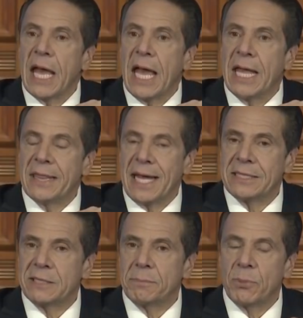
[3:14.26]
And
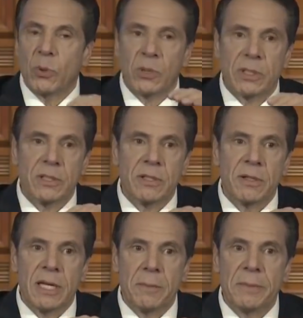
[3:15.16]
that's important.
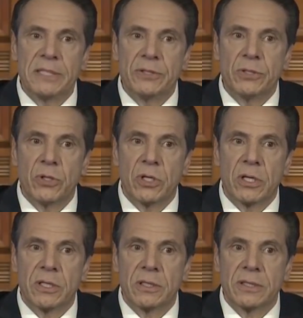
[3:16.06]
It means
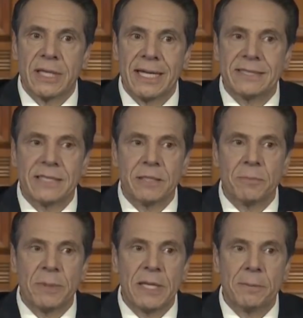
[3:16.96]
you're testing
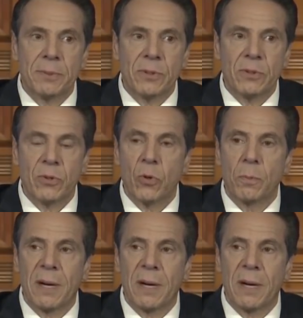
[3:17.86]
people who,